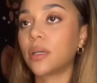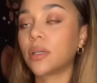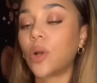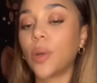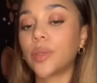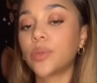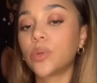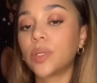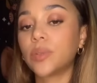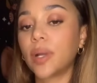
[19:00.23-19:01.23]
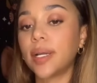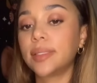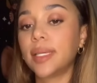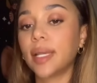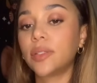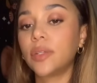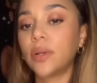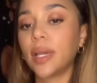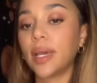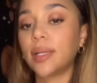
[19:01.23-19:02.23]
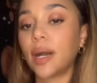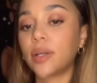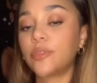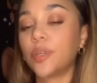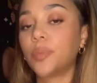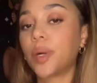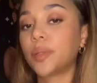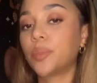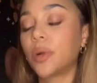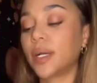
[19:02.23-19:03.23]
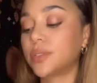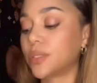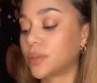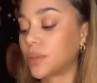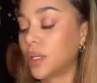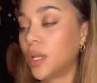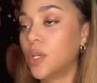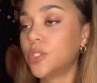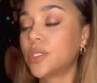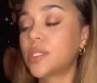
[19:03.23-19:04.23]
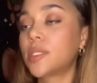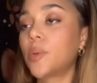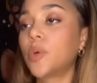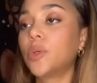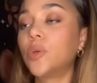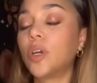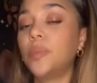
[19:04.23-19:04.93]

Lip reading: going through it, right? Get your head out of your butt pronto. So this is someone who could